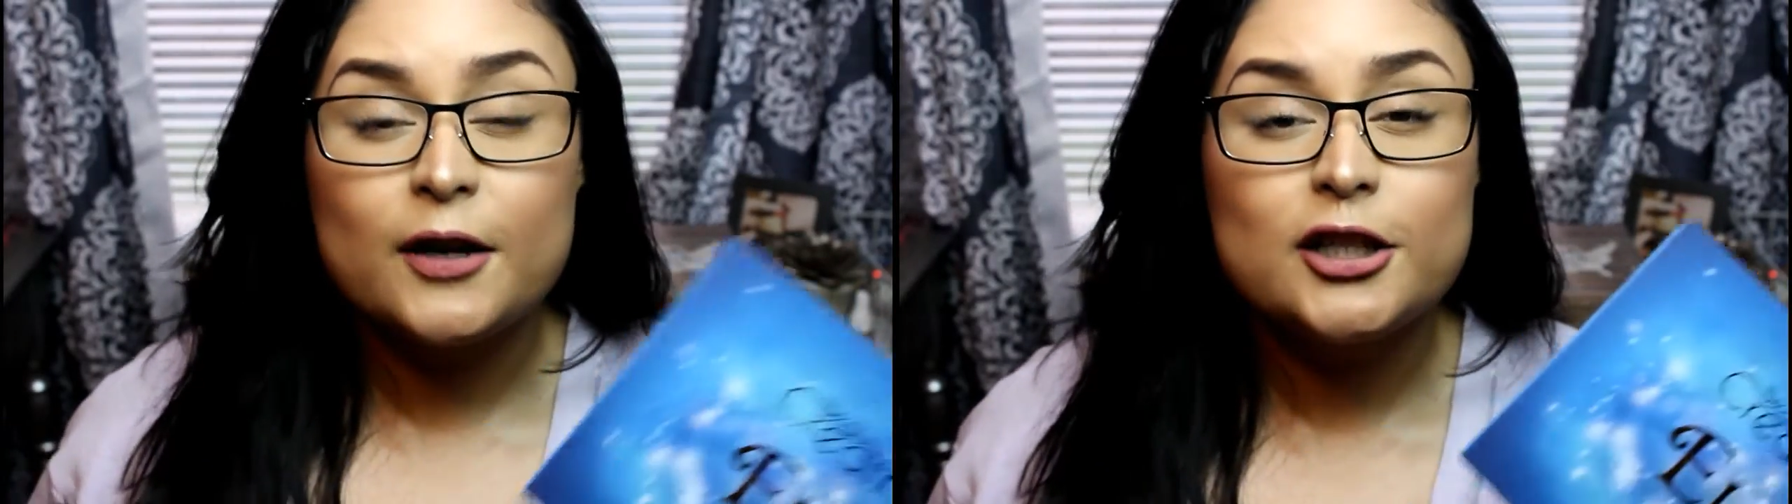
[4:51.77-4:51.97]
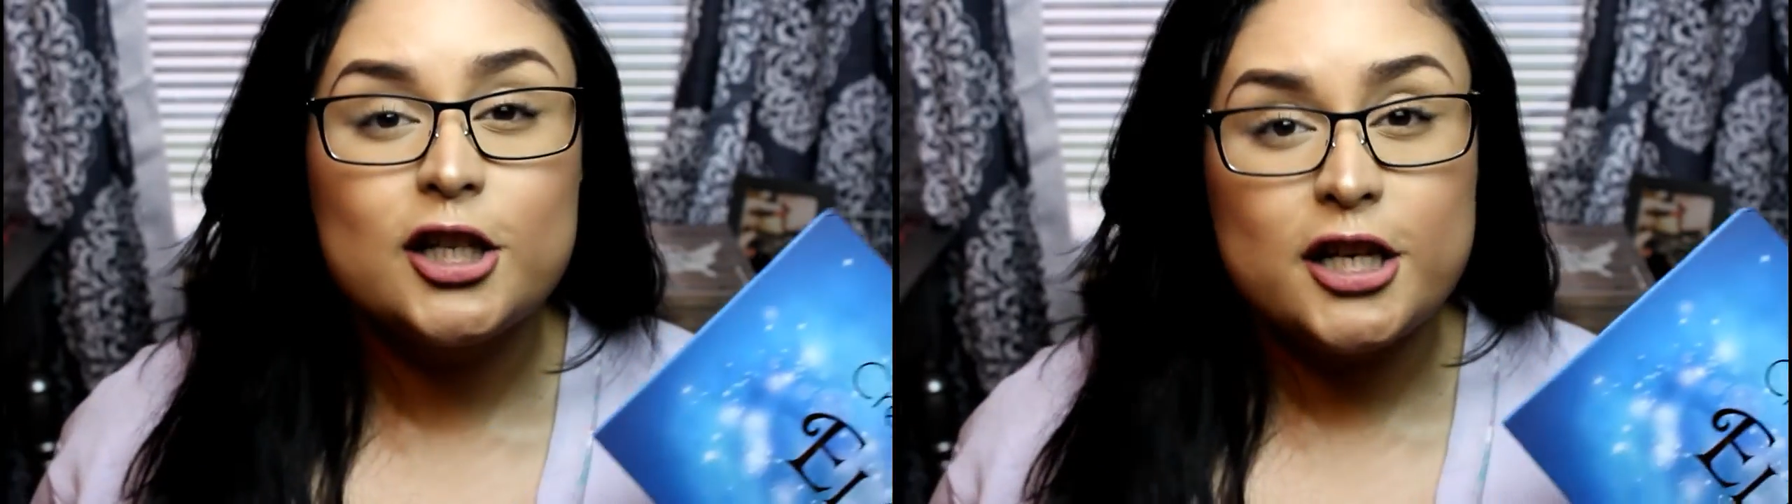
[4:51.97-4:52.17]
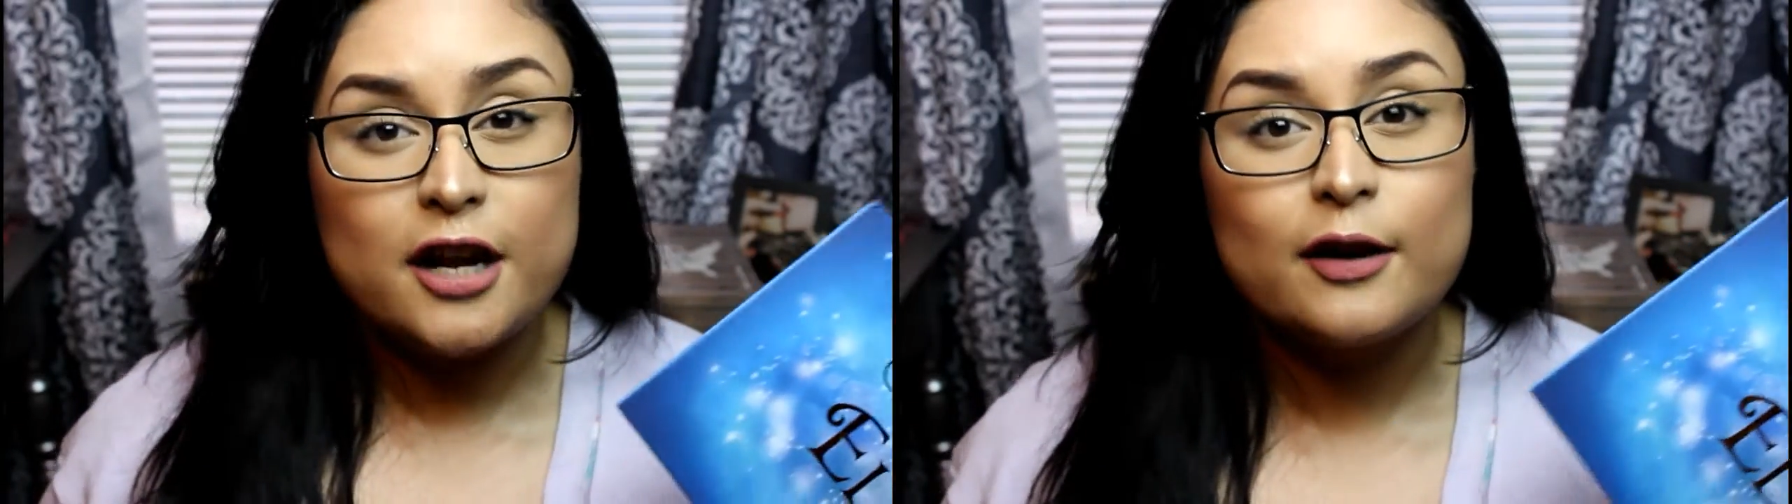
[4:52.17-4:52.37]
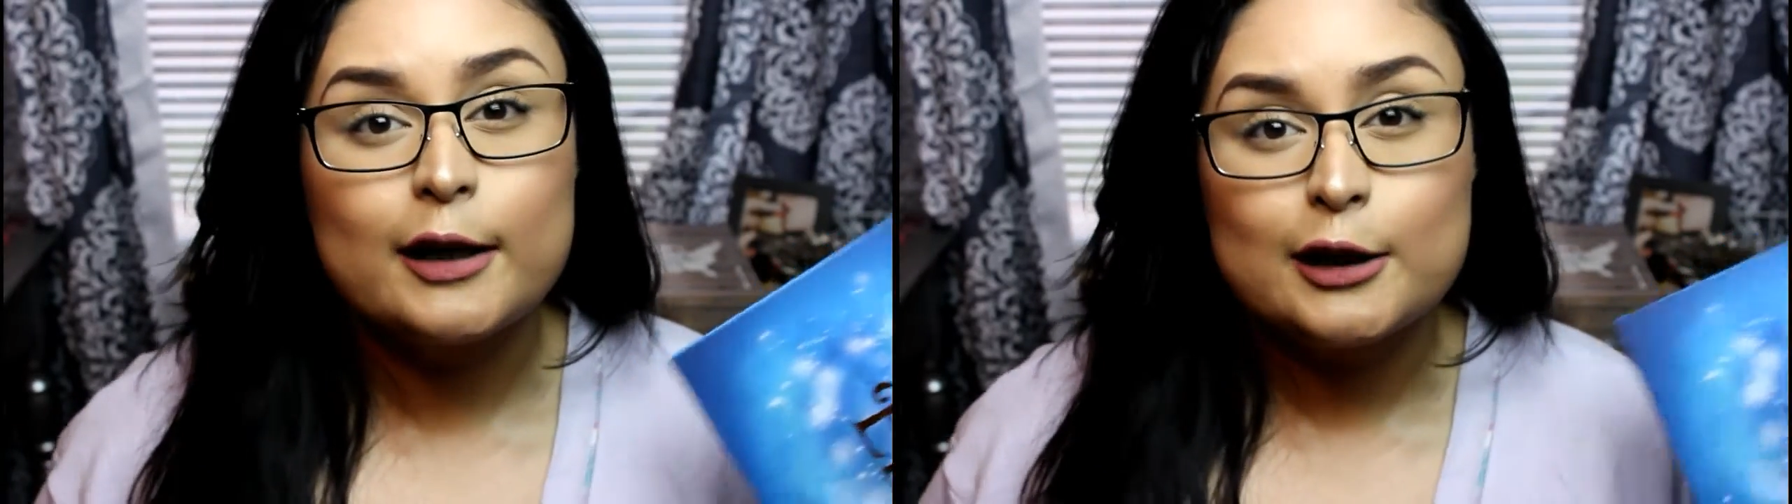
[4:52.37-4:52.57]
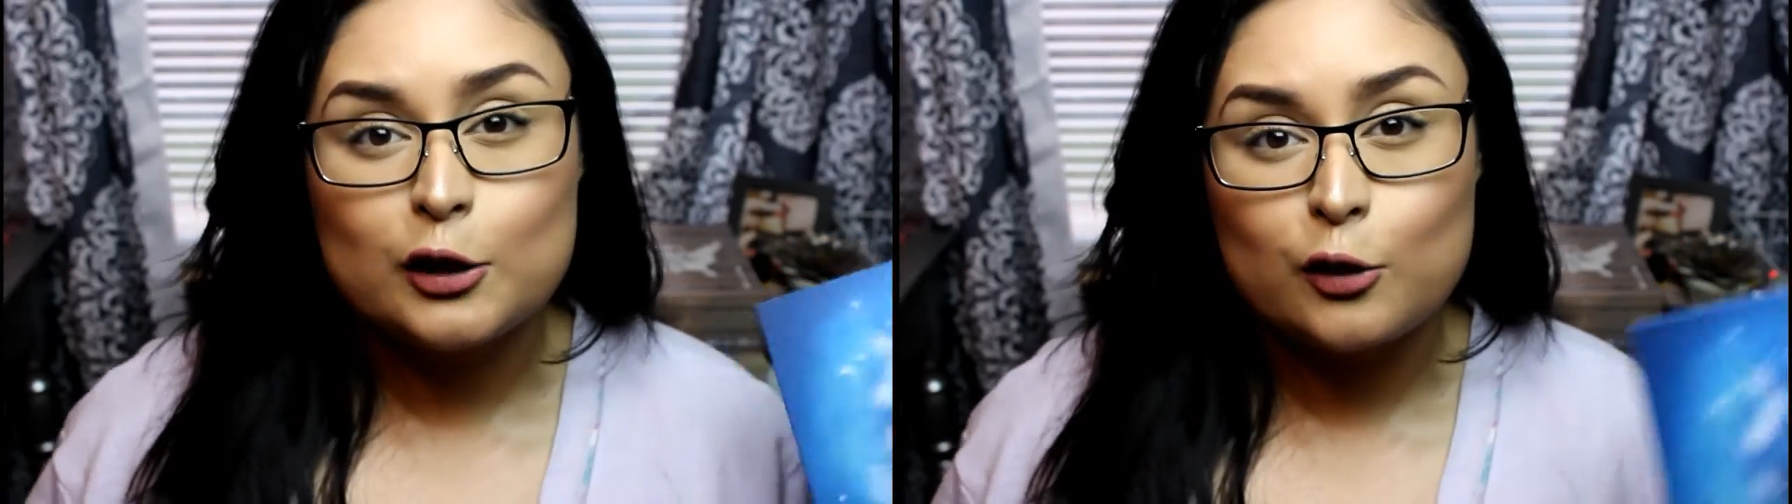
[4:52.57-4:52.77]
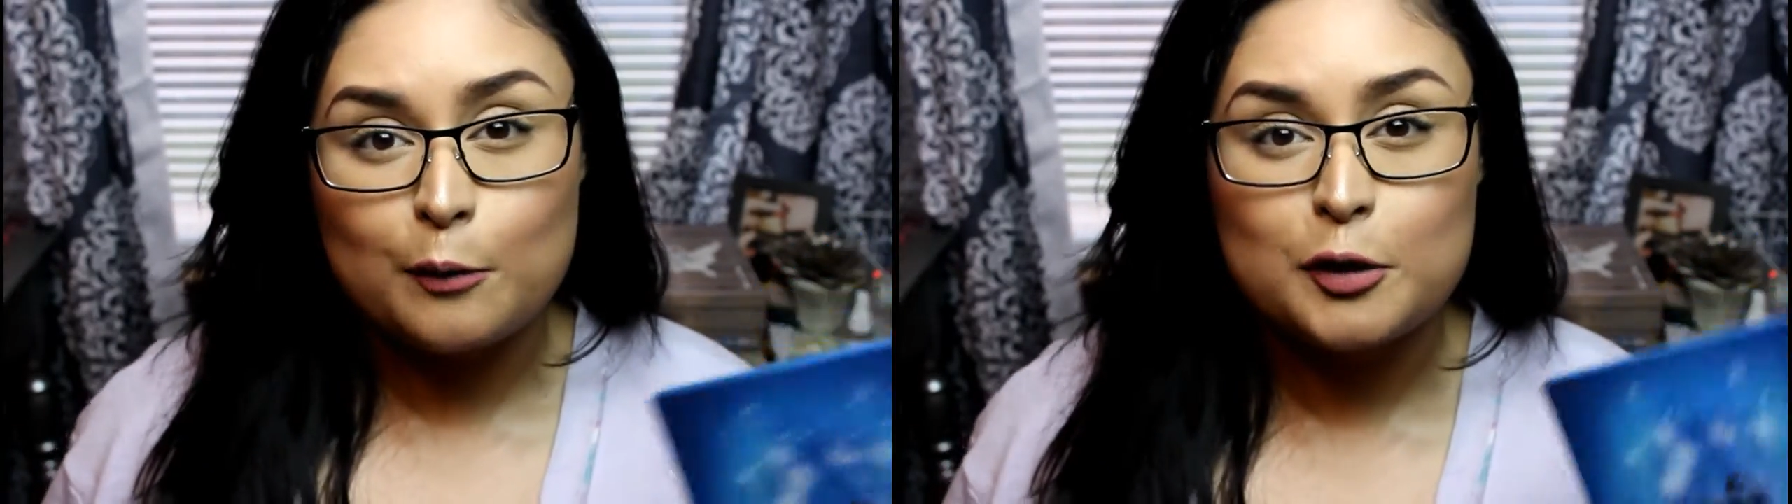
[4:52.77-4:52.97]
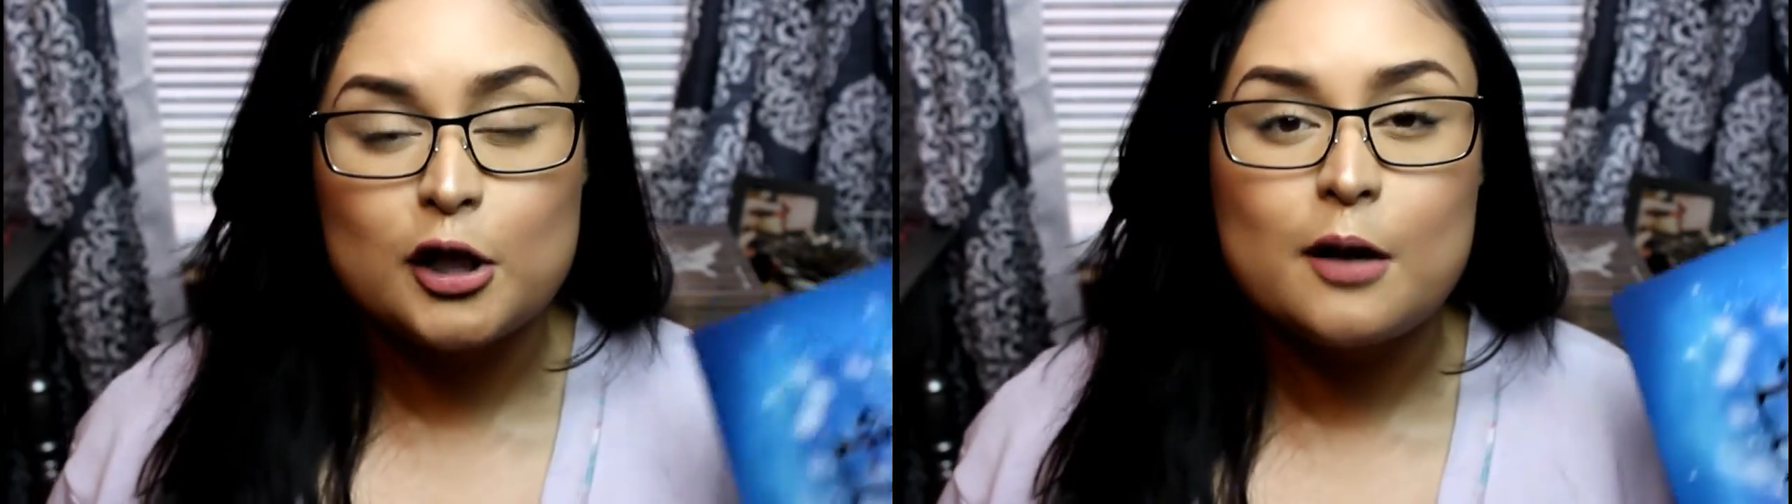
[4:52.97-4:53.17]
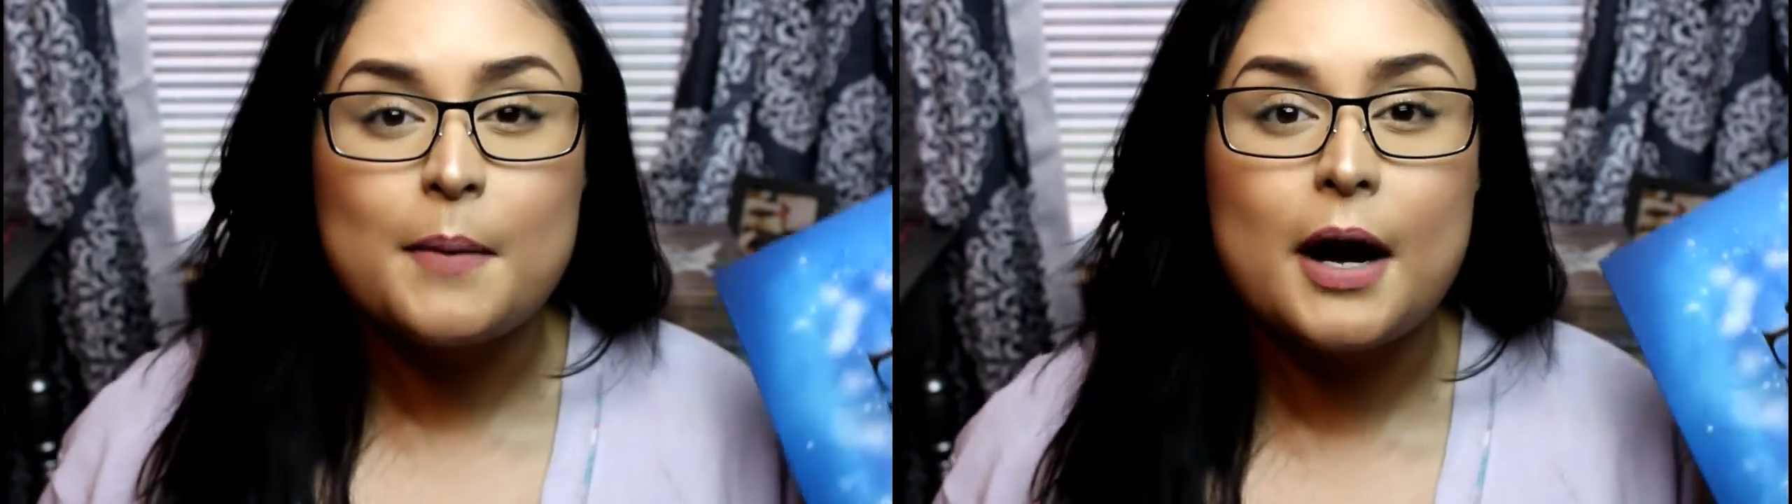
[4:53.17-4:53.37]
generic description
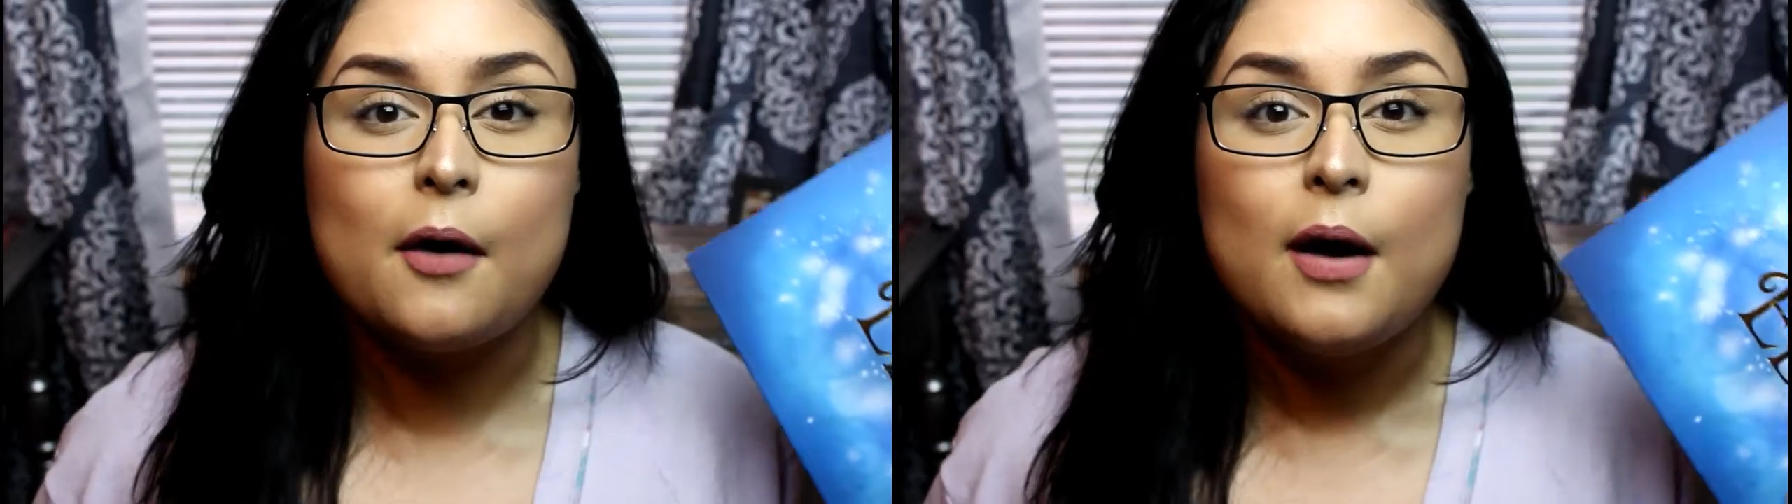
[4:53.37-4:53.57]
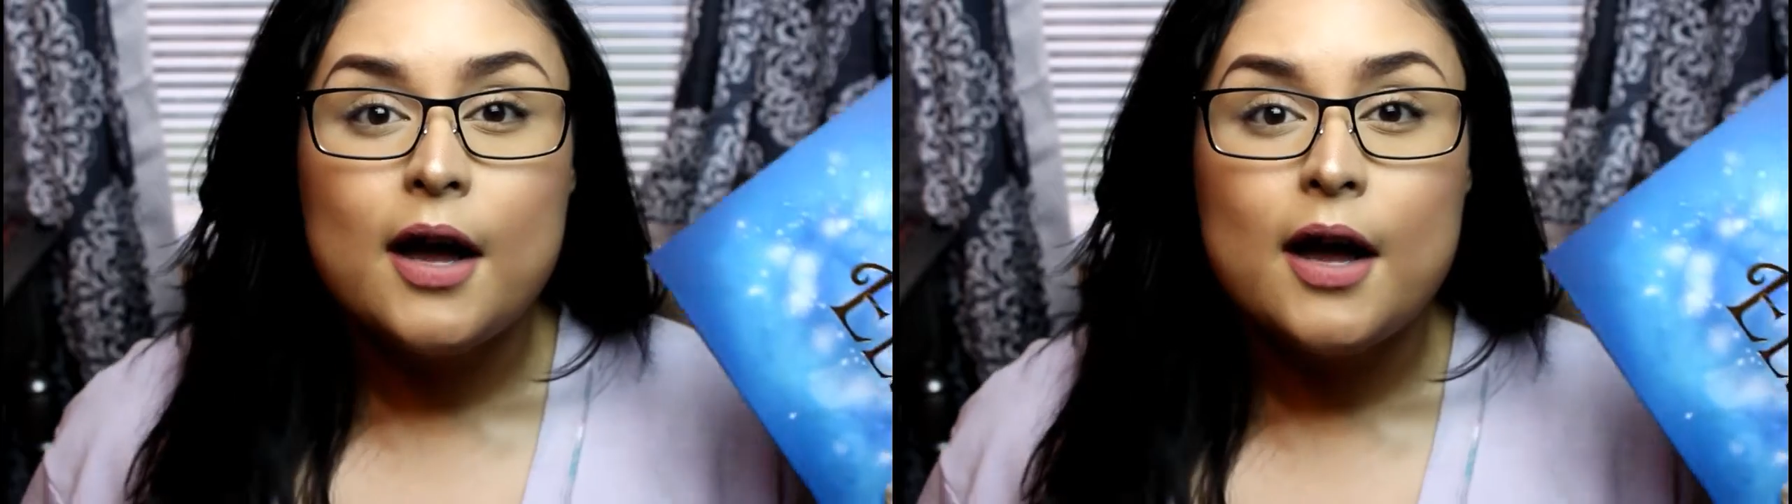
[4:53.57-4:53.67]
about